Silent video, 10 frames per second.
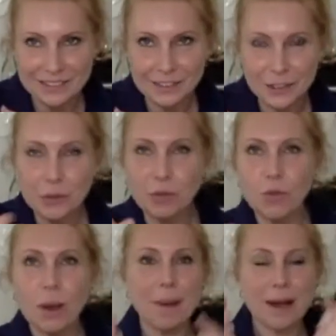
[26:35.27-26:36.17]
So you want to
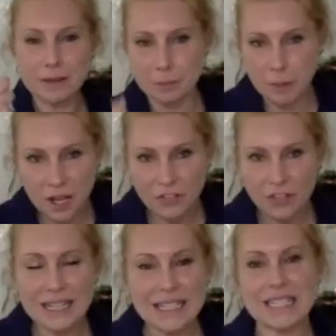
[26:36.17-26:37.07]
rip out some
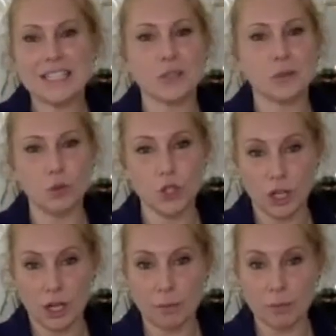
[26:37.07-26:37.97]
perfectly decent
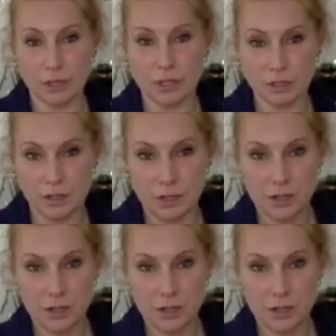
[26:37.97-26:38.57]
wooden cupboards,